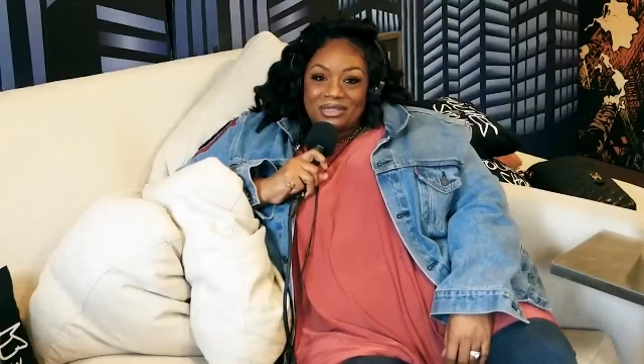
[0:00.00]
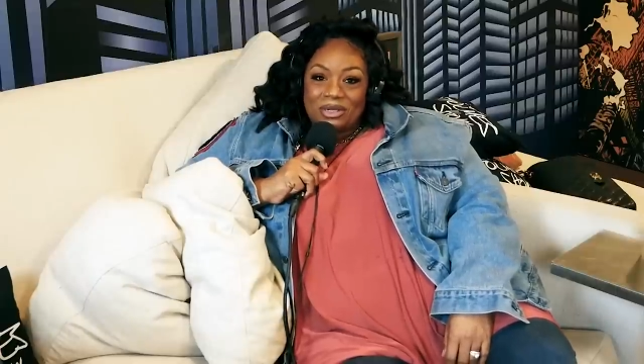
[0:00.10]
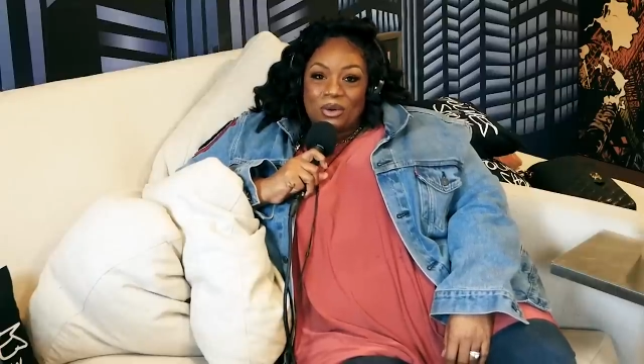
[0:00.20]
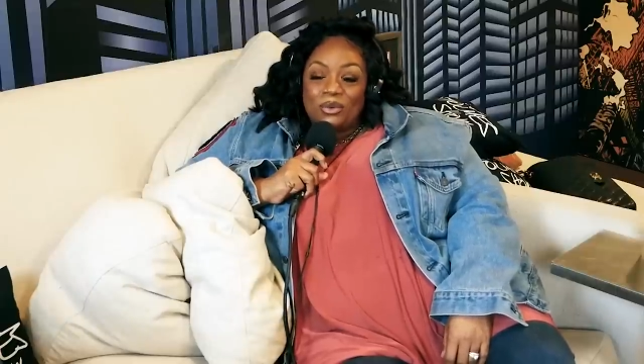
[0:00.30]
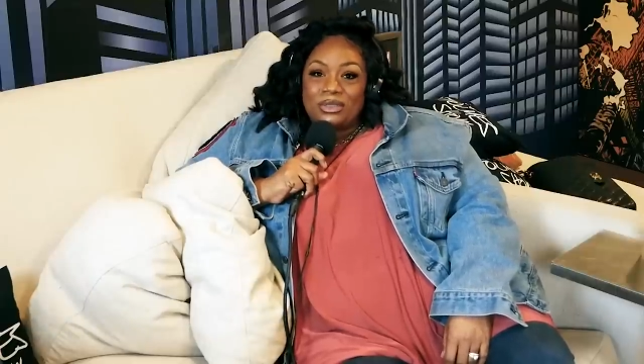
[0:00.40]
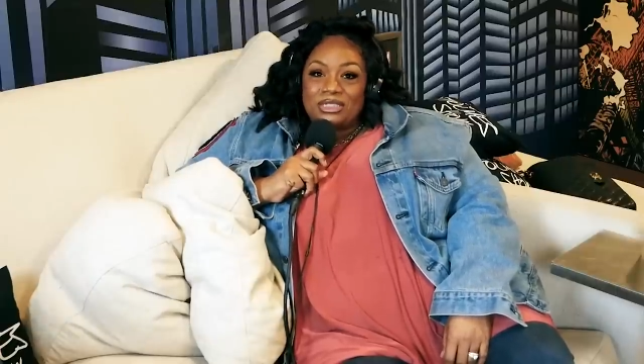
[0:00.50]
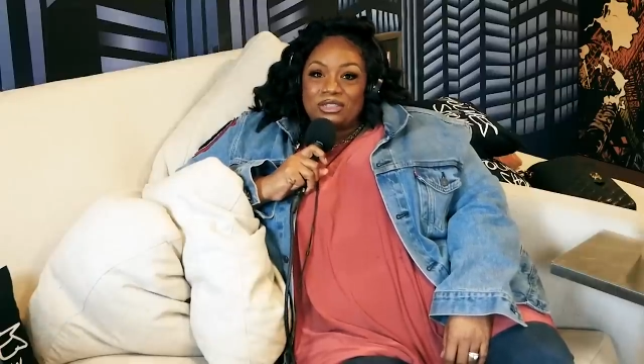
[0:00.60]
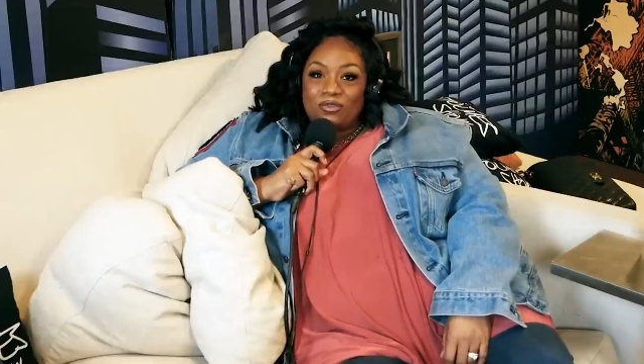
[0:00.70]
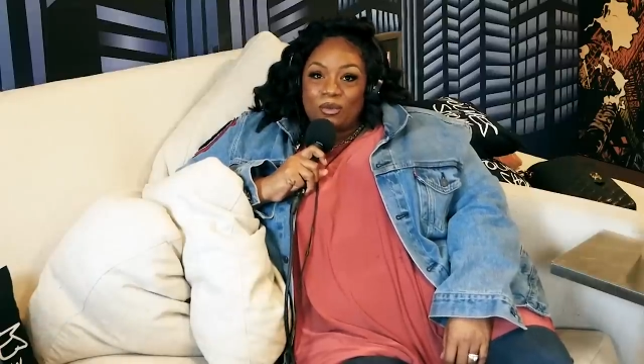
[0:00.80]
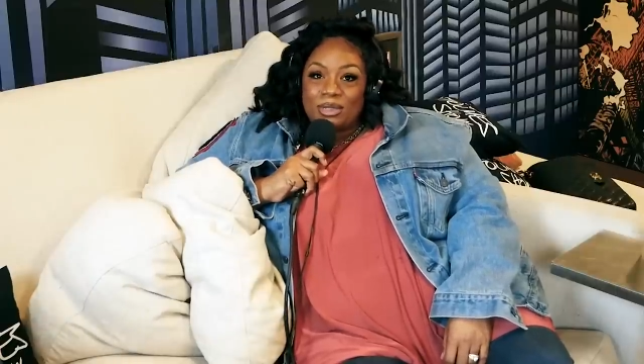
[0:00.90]
Young, the oldest
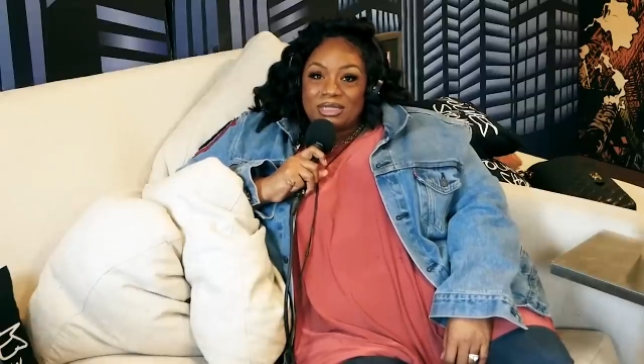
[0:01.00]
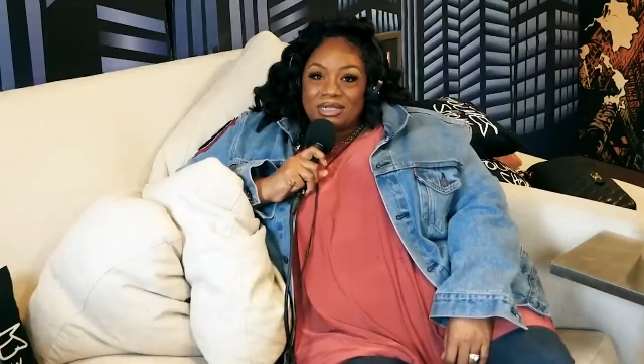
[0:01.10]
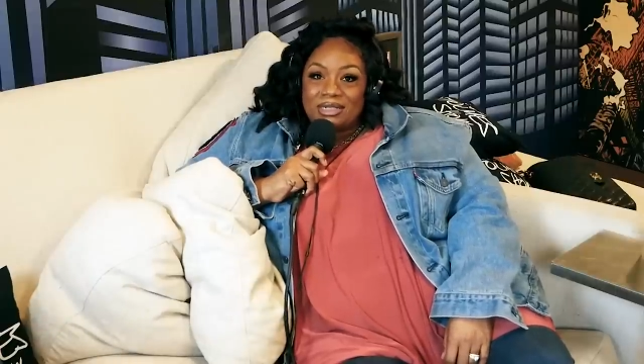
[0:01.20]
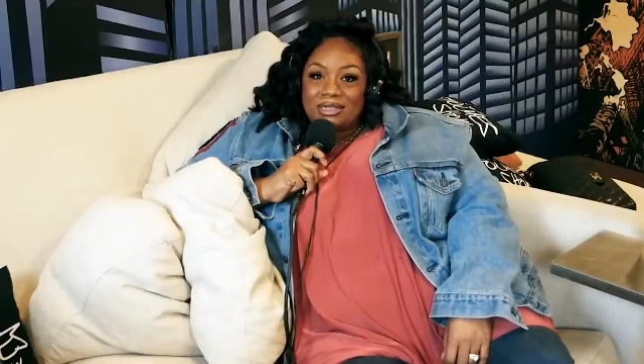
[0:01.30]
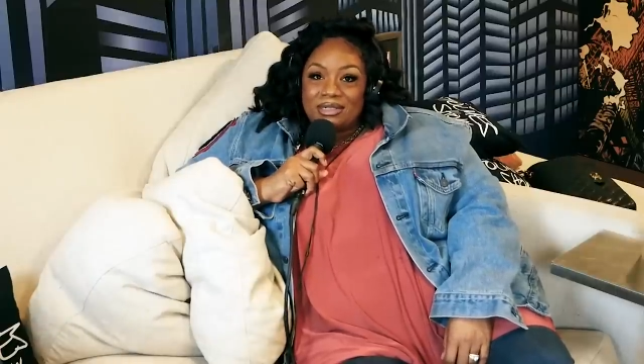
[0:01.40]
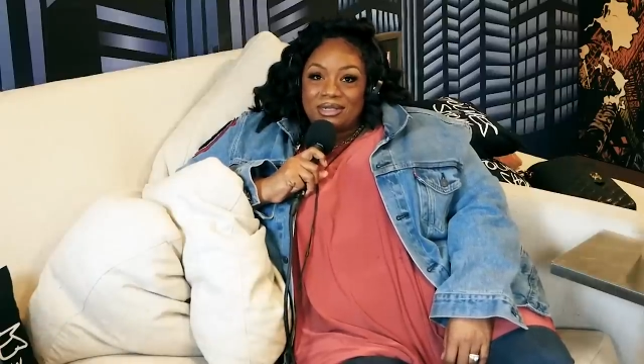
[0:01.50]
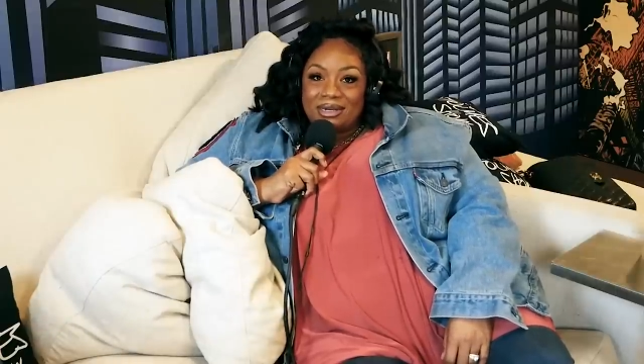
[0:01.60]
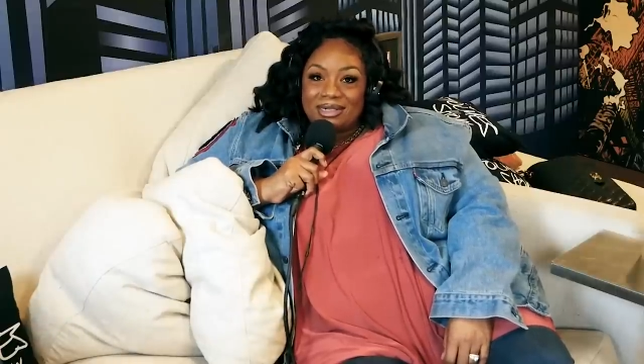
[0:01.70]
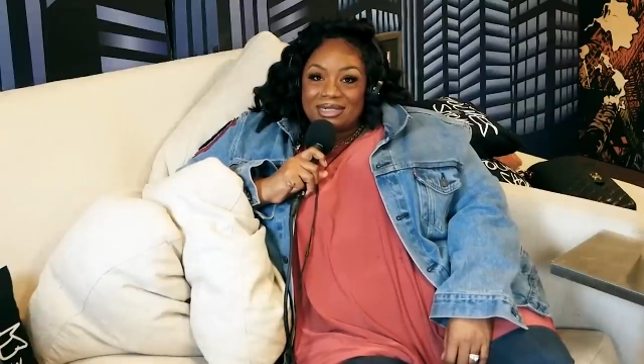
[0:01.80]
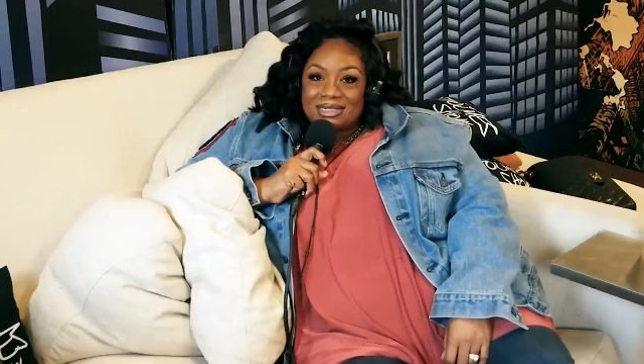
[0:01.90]
is 14, the
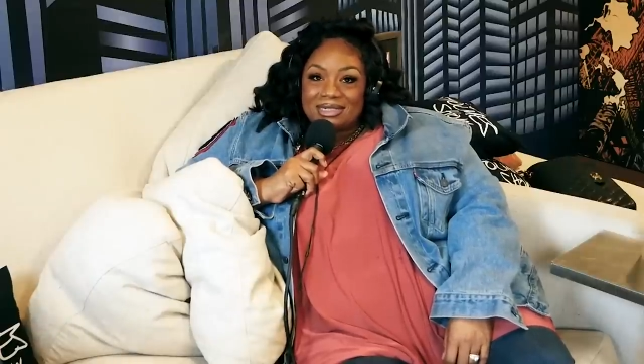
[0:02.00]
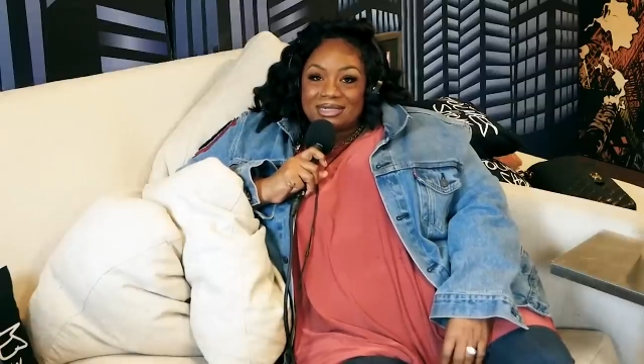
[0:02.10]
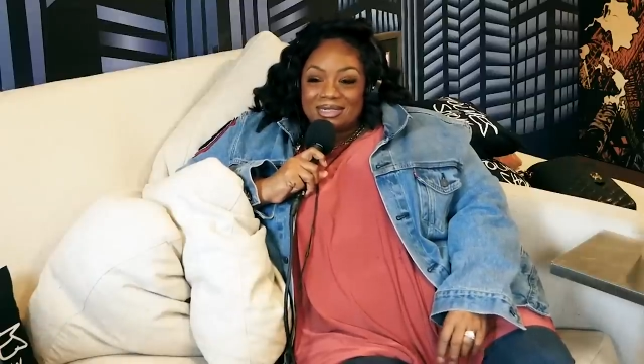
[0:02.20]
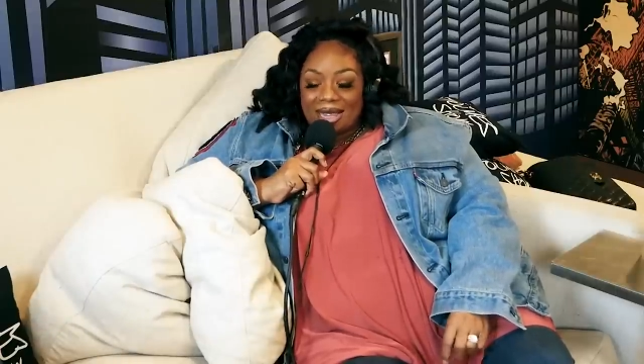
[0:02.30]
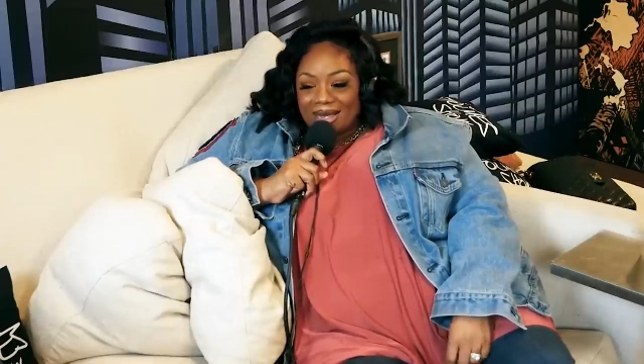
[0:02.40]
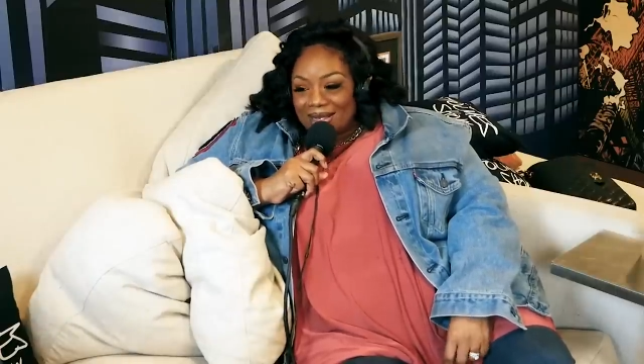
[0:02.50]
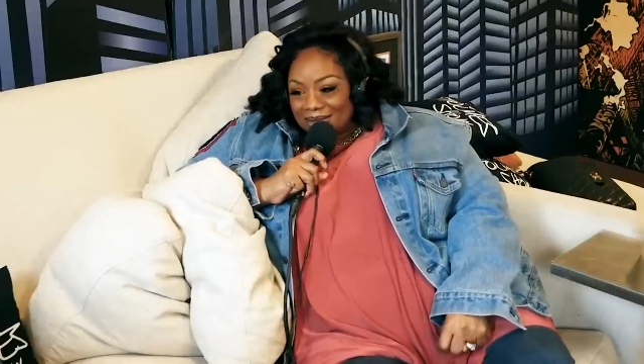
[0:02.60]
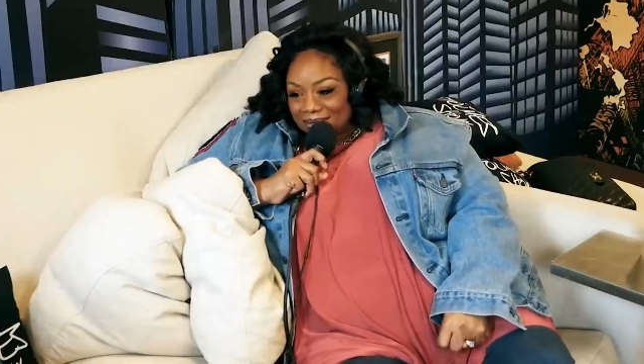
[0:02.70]
youngest is nine